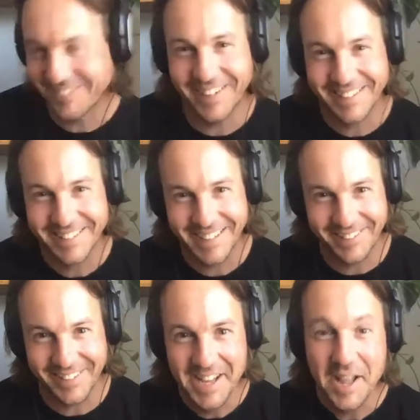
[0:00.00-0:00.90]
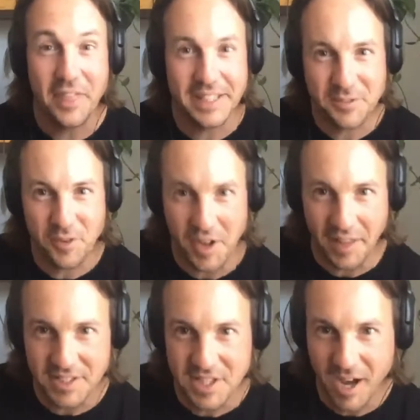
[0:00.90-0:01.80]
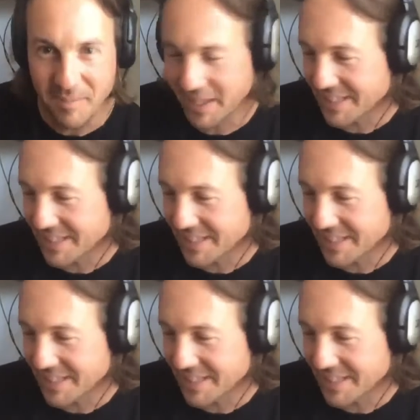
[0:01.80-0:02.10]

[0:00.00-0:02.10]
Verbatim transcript: anyway, anyway, that's for another time.